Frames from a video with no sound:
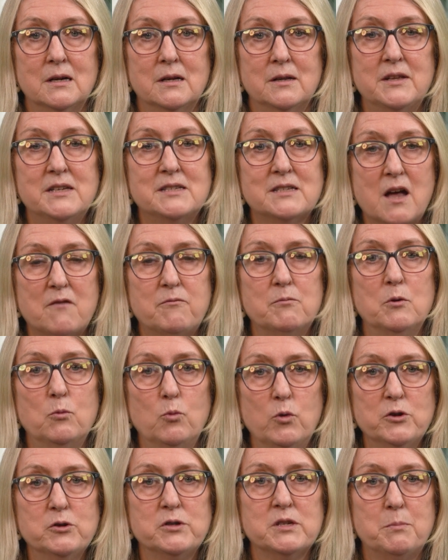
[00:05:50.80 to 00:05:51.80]
This government
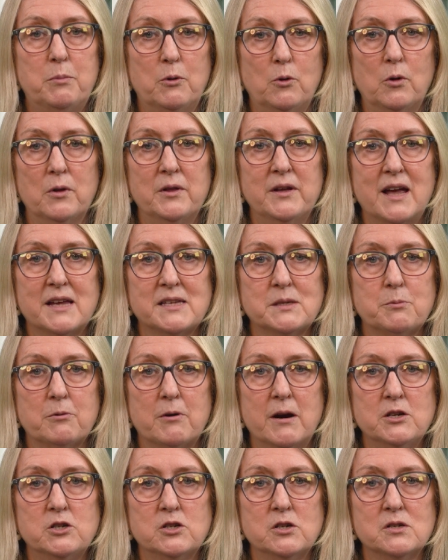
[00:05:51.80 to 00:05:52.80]
will support the
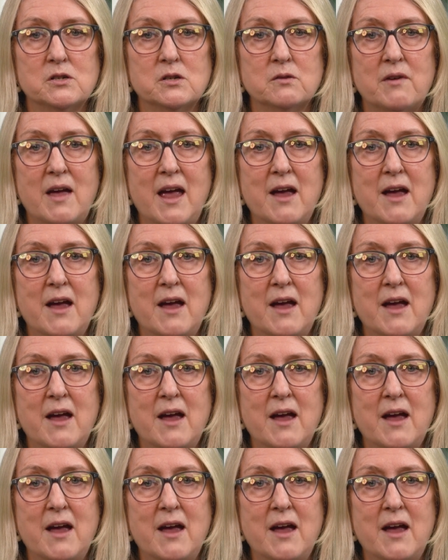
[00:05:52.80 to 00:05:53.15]
aspirations of